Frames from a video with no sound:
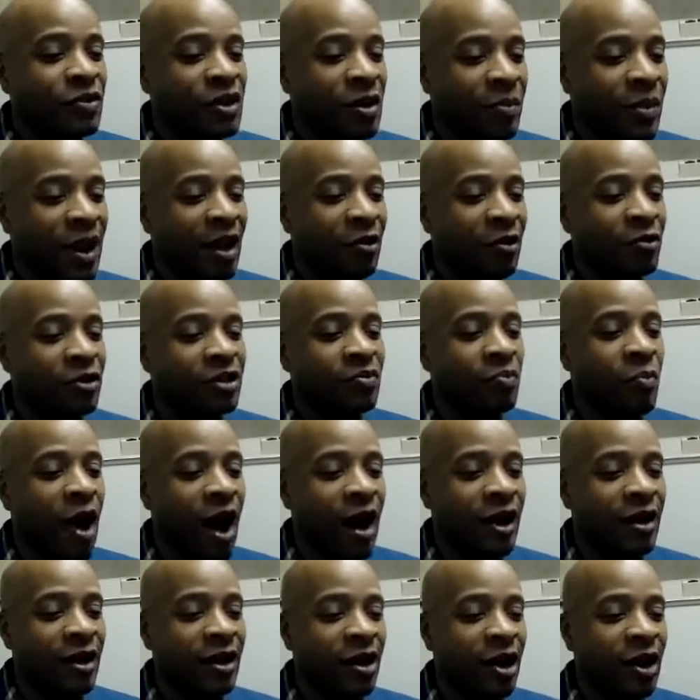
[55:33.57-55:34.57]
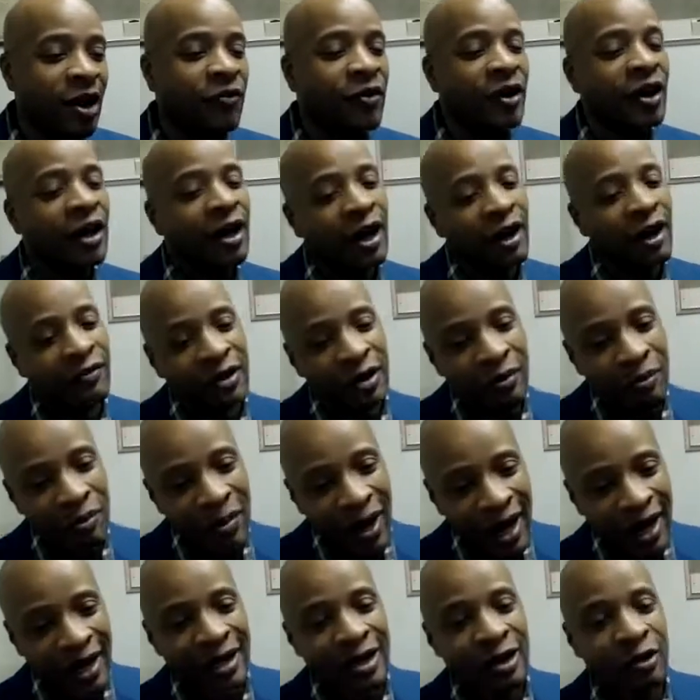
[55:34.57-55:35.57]
The man was smart enough. If the
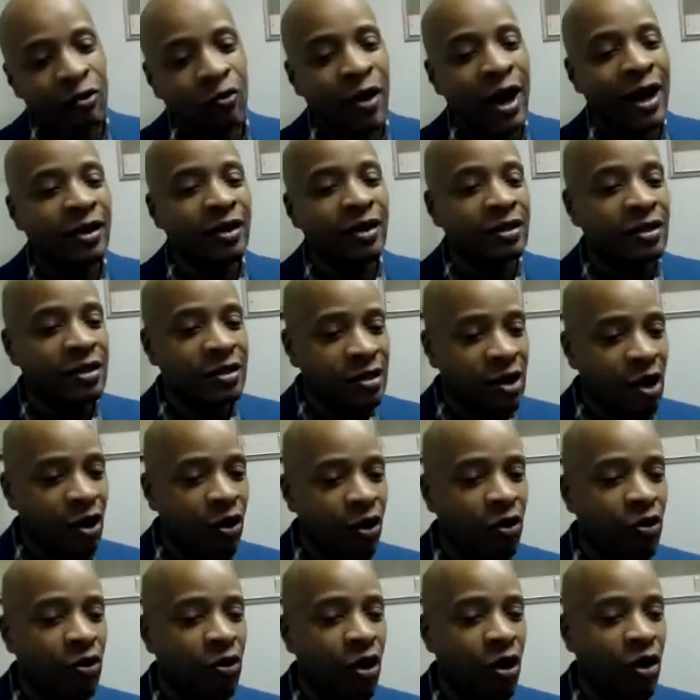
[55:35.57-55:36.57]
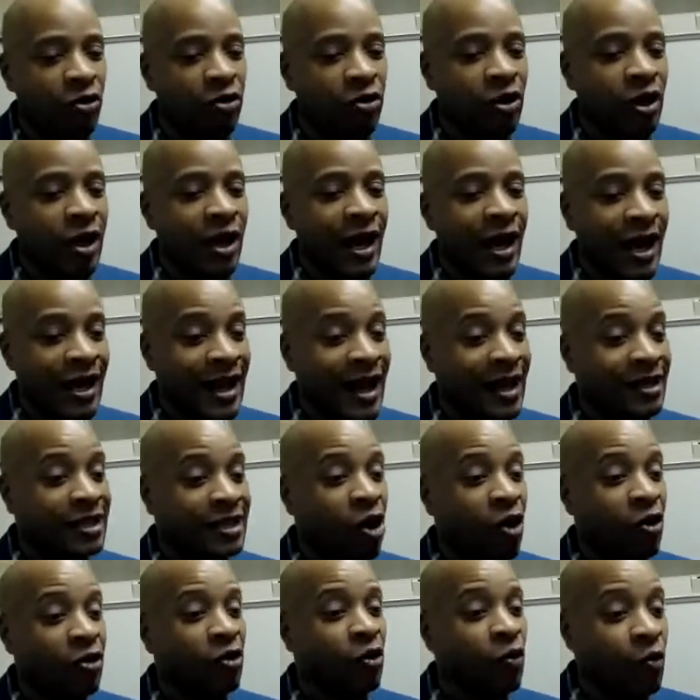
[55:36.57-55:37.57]
man can write a song and that's
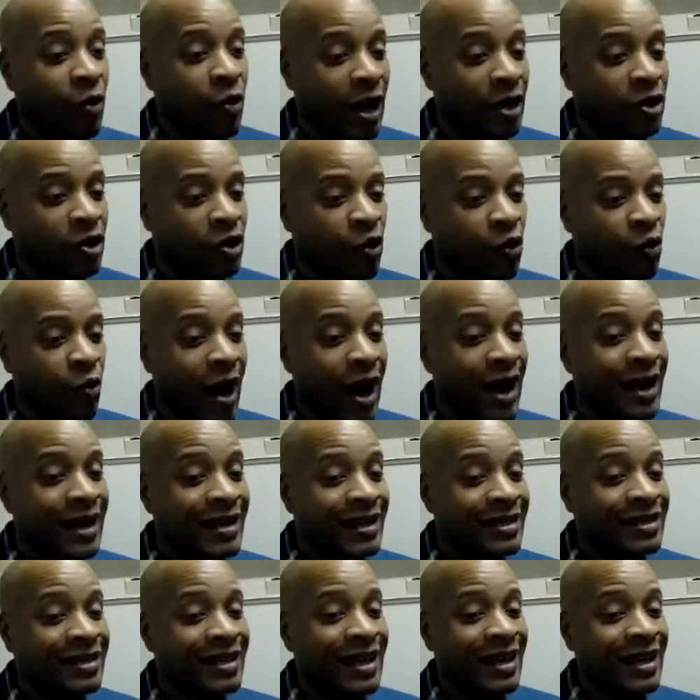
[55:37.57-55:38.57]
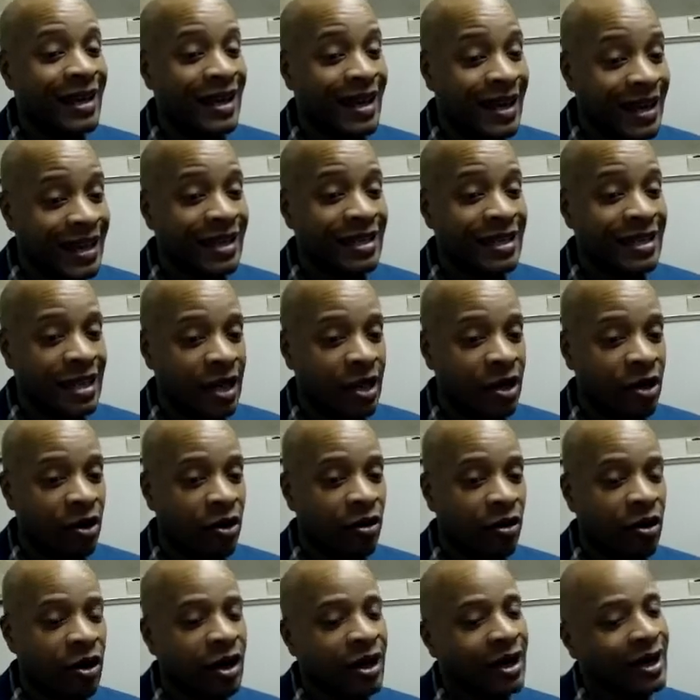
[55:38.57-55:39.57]
on the radio while he's in
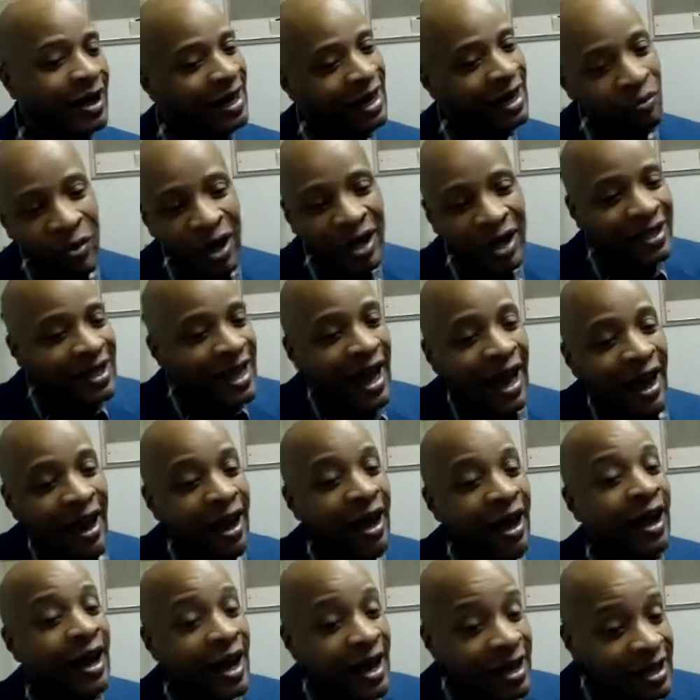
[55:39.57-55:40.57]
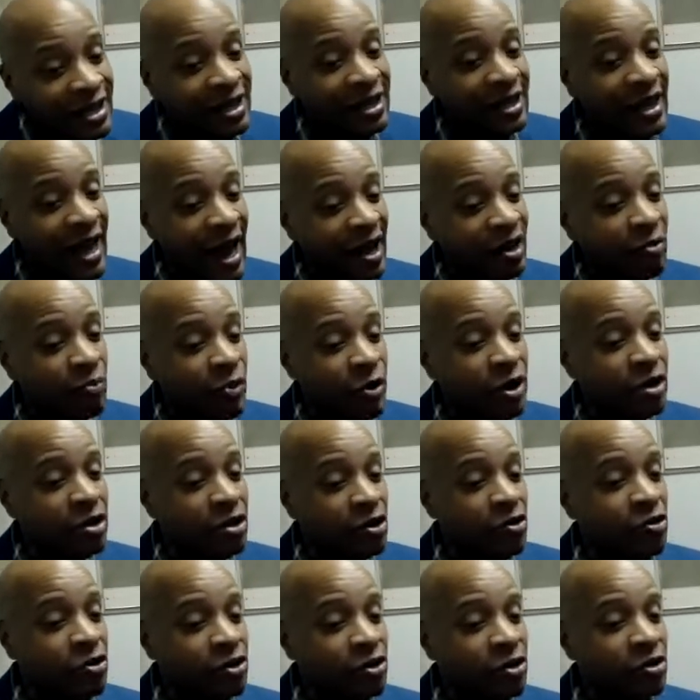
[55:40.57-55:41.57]
jail, he must have. He just kind of put
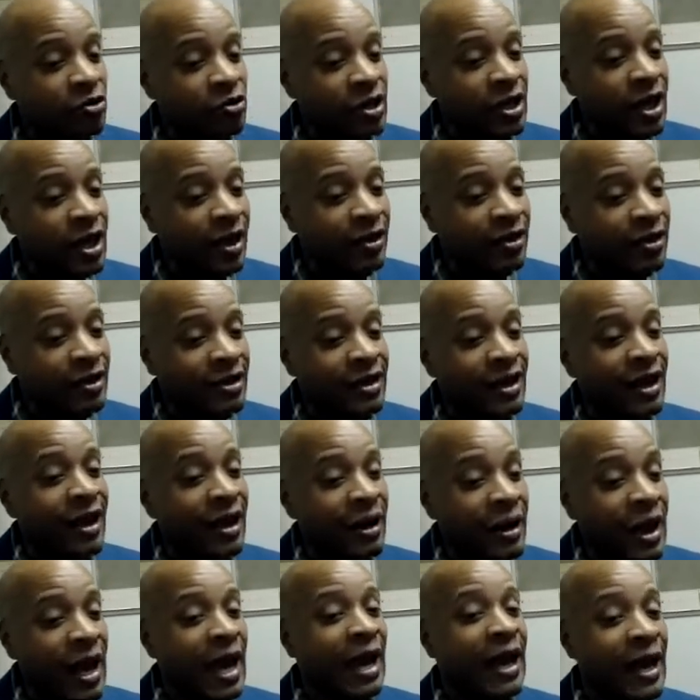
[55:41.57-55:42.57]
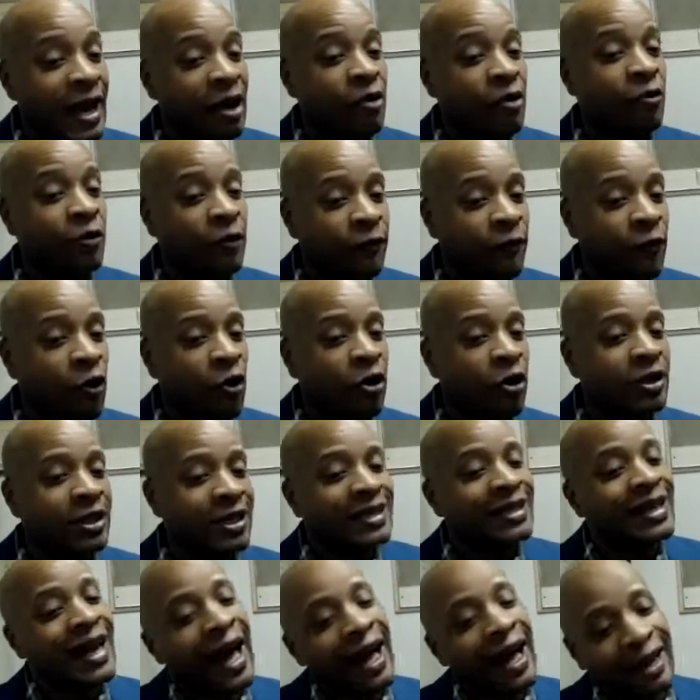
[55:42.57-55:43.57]
2 and 2 together. It equals 4.
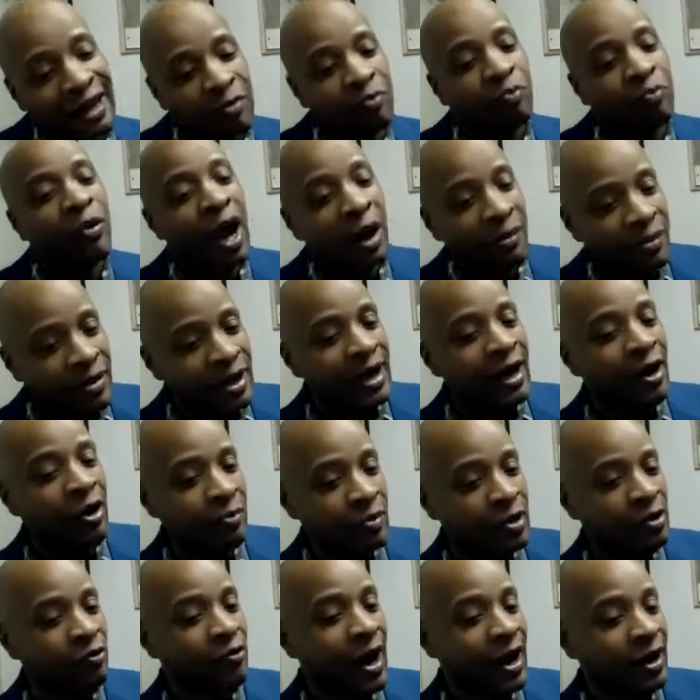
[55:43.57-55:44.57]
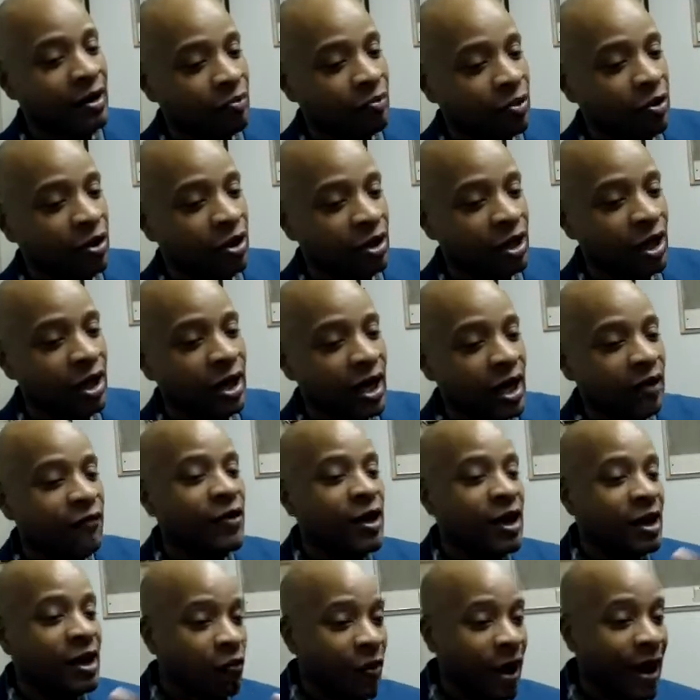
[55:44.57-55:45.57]
This guy could probably help me write a book if
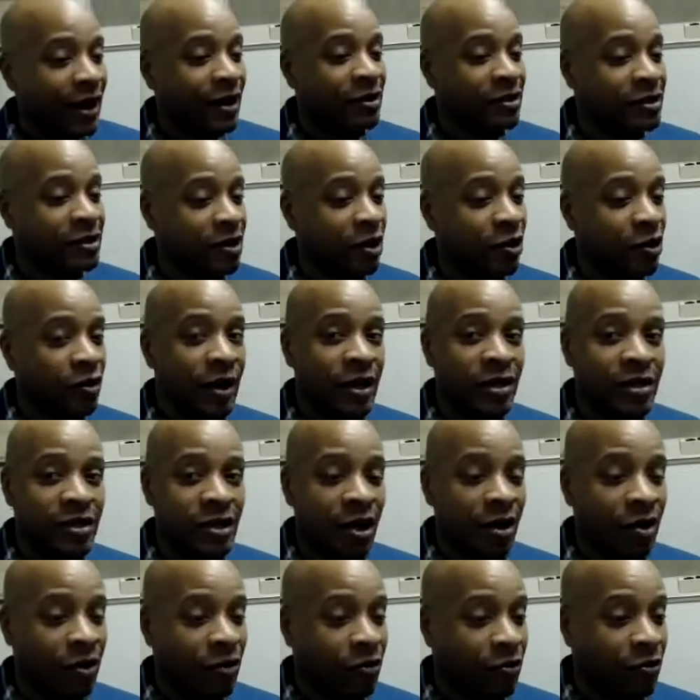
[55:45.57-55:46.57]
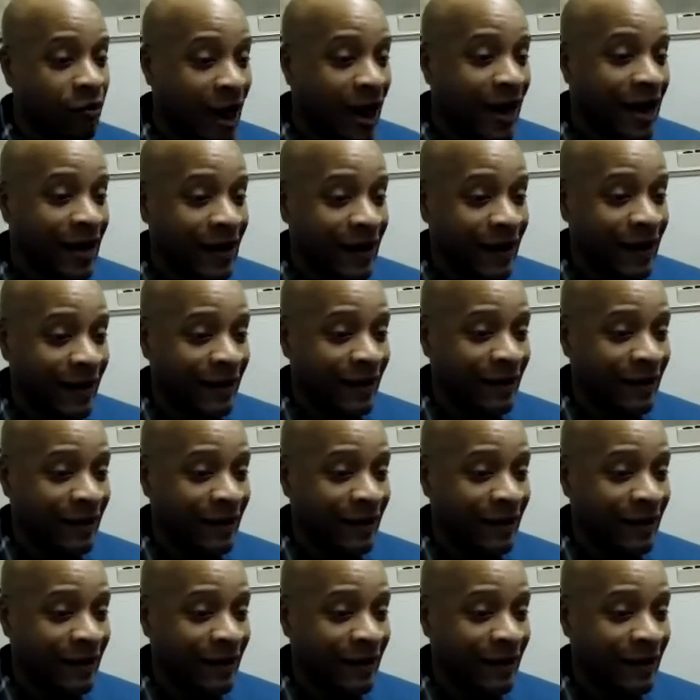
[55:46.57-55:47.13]
he can write a great song, right?